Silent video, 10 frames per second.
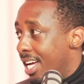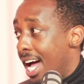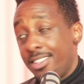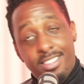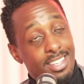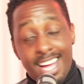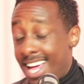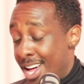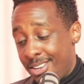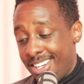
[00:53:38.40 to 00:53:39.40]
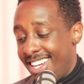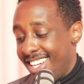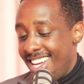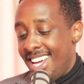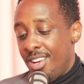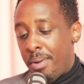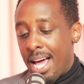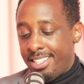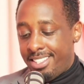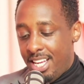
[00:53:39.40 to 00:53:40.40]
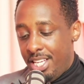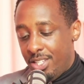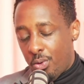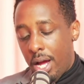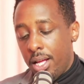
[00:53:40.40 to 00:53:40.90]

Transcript: Palestinians, man. Palestinians, right?